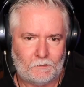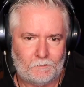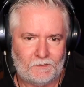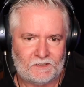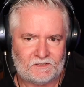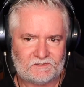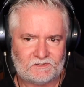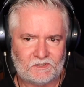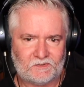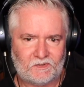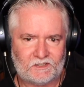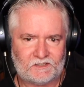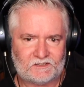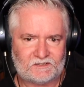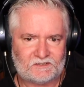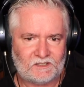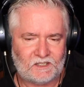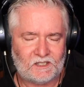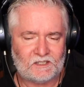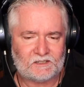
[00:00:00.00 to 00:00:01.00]
I mean, it's not that
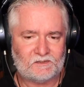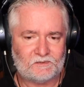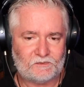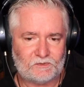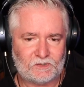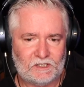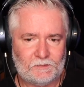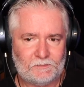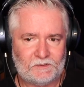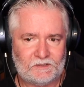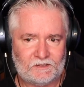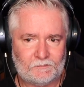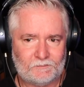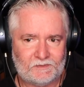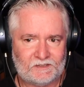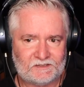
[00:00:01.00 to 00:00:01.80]
it's dark and creepy.